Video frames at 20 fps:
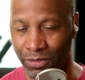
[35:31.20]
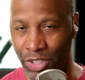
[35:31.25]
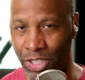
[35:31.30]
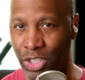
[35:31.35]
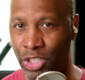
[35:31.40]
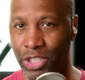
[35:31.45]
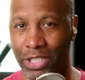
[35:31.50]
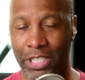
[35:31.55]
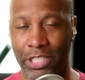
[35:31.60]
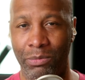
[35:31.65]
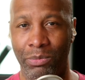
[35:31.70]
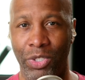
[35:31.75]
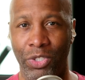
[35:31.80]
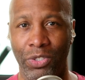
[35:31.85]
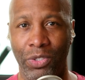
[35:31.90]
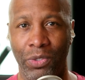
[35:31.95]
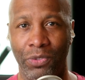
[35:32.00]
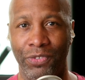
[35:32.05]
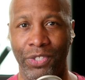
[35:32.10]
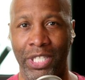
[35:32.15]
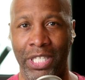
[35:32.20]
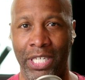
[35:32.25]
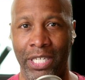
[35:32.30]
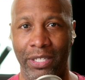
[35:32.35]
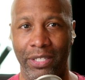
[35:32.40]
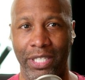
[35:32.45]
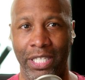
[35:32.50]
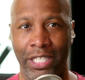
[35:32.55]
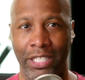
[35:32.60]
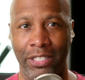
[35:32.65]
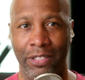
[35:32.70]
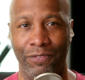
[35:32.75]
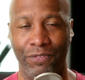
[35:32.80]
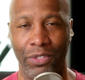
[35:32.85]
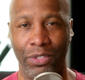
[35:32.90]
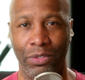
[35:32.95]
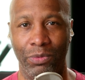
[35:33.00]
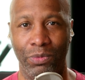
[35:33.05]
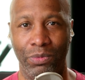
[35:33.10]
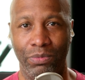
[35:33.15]
just send them on over there. And
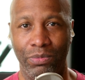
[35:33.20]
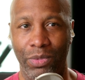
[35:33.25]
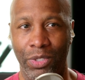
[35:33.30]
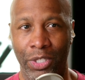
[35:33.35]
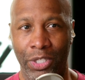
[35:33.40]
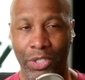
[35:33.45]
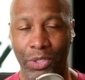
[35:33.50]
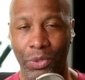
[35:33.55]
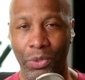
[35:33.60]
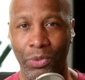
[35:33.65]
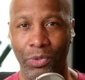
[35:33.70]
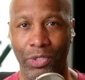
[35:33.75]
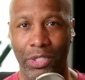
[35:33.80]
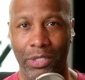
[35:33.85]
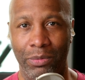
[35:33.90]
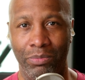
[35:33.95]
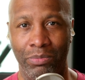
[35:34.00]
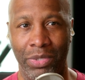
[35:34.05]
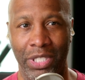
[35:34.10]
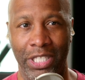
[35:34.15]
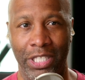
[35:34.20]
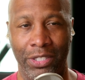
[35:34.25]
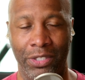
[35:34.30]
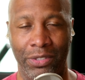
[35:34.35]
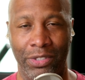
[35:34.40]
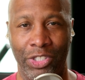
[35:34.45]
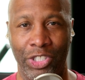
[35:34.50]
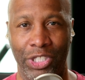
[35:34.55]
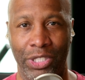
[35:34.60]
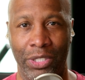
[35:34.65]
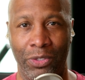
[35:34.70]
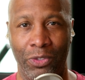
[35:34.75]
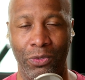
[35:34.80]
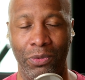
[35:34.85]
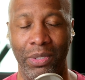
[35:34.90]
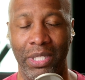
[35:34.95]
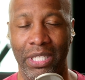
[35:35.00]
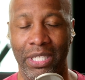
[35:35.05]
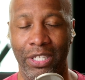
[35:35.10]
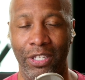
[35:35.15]
if you are cool with them being on the
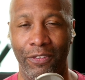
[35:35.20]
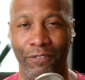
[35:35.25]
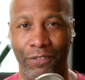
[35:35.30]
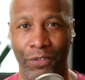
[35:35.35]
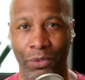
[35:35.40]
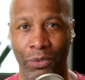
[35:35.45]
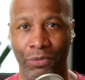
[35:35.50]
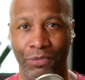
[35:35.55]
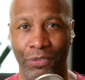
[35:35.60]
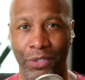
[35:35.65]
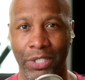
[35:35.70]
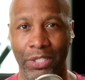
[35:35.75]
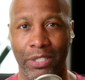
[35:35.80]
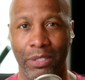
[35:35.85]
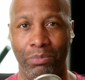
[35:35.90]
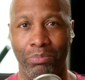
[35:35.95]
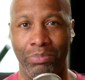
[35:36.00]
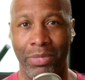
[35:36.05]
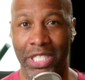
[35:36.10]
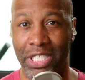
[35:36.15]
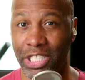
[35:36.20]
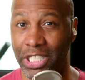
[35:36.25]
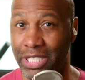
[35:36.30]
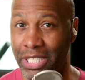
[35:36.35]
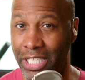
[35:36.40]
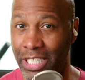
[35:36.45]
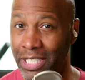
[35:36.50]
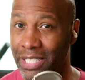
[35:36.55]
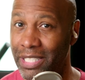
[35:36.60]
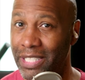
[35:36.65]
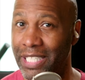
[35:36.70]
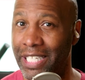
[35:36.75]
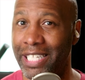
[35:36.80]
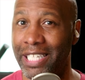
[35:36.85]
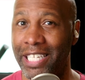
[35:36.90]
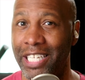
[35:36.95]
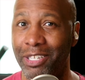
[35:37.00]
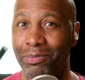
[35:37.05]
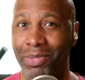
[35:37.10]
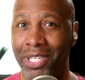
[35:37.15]
show, feel free to mention in
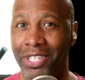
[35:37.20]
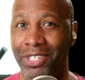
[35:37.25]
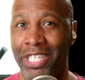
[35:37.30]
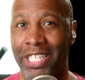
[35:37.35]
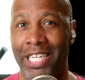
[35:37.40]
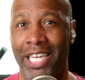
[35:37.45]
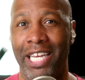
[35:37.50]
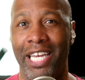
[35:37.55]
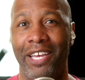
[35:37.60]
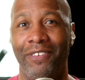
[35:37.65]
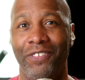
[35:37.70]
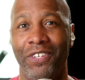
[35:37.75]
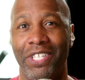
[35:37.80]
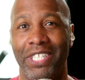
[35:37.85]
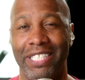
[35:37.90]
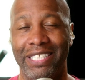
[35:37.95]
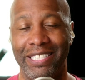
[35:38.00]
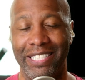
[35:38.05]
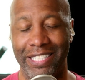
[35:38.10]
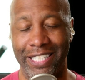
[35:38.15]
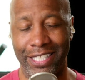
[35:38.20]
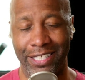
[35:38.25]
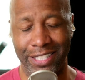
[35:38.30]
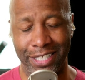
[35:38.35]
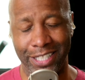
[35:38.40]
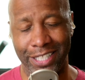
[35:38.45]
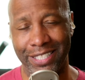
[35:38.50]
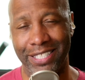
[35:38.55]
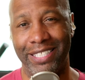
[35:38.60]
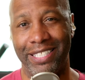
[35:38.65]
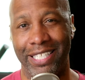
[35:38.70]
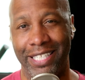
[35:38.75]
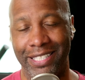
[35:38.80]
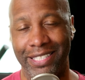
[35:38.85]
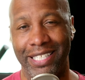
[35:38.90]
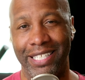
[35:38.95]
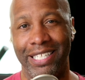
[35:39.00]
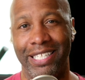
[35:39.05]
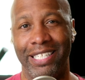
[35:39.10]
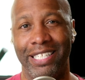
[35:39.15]
said email that I have your
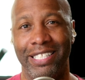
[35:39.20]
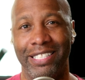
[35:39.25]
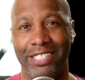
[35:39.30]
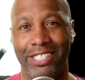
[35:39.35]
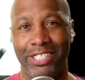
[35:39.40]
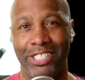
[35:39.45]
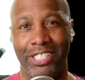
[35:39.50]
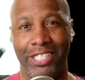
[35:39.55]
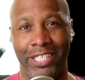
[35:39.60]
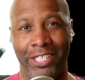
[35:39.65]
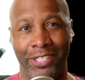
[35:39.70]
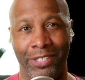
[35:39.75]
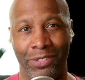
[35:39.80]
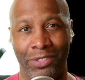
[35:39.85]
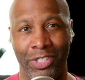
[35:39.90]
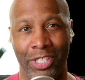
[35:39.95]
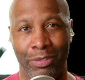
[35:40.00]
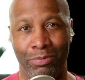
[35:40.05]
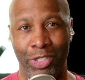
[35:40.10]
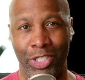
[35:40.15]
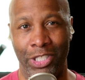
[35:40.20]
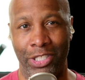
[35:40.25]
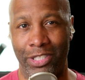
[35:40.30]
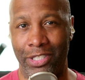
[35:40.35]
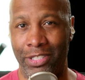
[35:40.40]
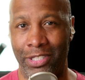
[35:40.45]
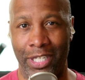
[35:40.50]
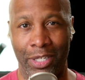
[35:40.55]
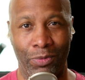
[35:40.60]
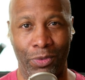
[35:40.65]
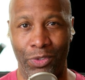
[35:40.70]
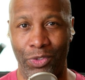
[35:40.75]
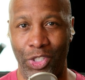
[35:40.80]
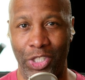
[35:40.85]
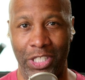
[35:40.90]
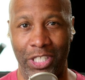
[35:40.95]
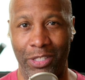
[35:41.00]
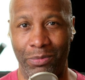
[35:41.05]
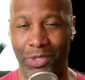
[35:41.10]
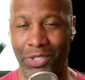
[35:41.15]
consent to share those images because I won't
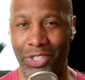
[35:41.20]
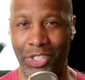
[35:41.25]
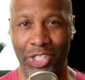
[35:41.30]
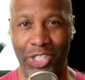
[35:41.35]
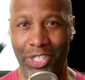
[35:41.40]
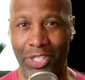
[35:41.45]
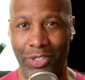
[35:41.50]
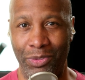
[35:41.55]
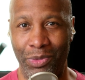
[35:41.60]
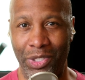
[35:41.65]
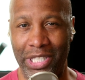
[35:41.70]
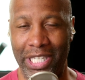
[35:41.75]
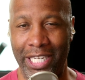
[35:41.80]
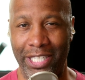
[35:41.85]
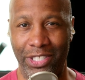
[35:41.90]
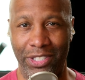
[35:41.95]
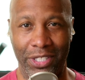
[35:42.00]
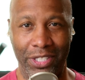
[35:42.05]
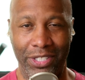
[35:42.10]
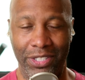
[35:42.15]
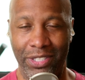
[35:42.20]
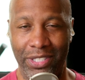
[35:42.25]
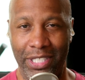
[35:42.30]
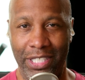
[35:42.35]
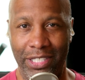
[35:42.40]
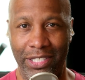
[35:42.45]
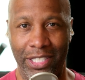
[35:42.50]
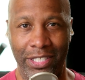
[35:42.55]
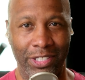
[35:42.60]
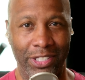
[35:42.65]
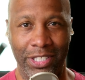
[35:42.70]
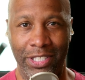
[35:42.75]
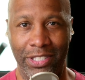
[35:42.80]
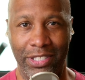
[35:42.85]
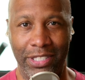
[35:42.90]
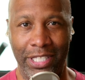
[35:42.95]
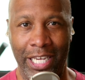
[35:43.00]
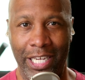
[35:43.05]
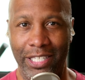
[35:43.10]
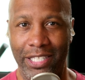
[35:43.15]
share them on the show without your consent. That's
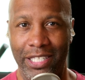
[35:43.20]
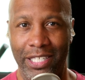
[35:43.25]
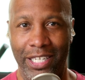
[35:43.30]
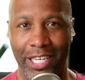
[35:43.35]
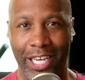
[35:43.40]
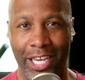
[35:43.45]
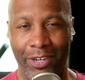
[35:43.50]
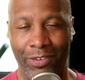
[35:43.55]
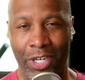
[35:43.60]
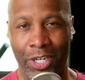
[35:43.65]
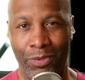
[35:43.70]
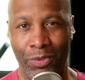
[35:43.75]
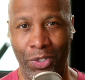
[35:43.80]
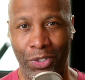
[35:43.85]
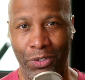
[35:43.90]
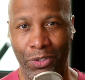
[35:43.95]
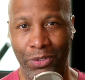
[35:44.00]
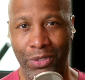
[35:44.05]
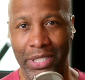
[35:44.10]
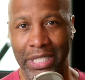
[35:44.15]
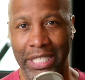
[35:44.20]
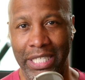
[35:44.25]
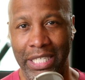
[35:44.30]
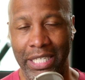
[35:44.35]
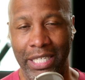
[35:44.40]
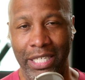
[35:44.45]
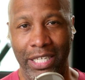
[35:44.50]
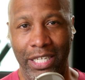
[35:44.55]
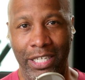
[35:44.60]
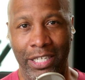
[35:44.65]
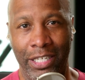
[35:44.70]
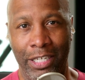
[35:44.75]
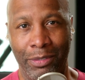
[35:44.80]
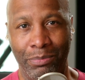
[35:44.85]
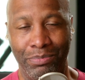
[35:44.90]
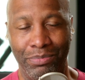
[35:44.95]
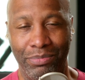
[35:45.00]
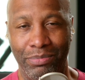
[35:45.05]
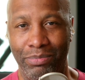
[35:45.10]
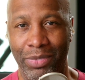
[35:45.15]
just not how I roll.
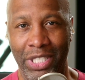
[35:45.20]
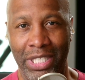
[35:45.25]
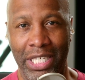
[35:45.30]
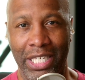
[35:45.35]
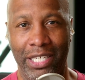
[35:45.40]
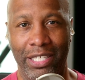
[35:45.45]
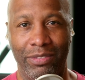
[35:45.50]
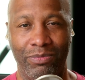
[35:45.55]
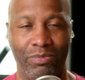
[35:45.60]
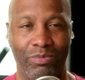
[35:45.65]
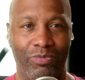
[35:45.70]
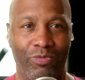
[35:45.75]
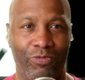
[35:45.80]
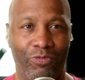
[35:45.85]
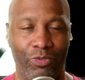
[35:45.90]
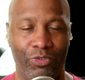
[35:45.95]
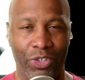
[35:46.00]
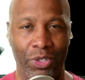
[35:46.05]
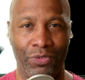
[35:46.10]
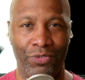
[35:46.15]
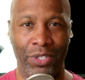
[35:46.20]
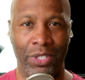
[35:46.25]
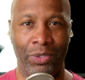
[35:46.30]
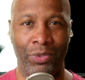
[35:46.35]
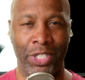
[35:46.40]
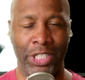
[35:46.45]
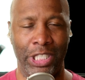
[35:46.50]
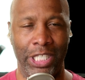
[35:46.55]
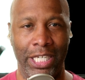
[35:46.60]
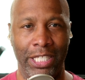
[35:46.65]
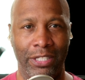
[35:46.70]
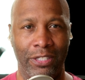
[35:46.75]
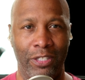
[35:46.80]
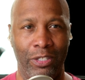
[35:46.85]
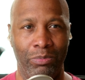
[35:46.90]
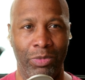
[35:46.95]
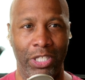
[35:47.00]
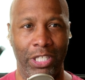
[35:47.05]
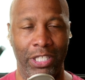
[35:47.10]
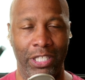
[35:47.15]
Um, but yeah, feel free to reach out
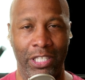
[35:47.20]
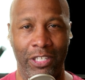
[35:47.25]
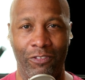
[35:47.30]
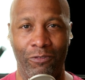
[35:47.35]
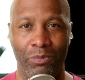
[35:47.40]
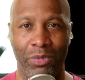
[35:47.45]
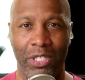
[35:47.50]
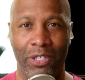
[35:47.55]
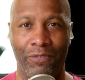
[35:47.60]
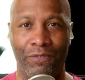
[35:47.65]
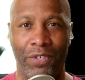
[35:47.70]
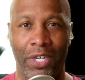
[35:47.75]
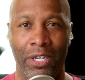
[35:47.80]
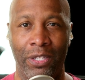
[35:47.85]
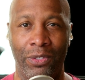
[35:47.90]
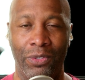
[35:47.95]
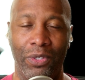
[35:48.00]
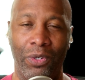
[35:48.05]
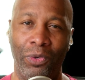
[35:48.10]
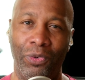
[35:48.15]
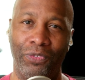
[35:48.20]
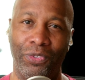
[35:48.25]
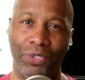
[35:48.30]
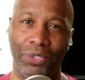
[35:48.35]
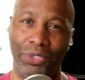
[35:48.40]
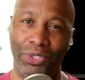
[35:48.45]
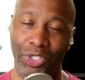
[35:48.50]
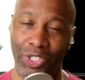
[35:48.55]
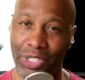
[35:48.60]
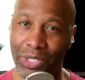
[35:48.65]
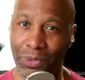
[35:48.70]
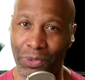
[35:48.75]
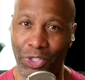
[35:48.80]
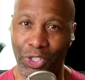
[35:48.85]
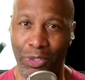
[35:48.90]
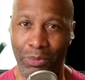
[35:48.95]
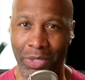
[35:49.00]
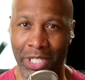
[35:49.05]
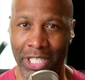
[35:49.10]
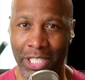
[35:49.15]
to me and give me a follow over on the
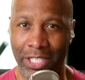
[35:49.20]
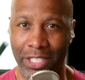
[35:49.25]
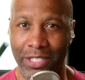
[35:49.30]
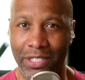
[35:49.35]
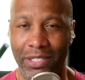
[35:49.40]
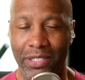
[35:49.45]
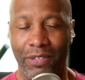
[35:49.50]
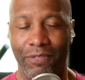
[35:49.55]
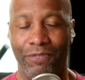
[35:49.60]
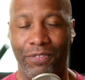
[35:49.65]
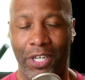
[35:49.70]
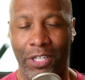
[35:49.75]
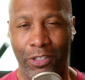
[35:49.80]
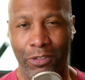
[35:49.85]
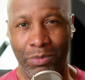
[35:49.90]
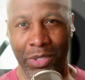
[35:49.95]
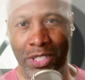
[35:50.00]
social medias. Follow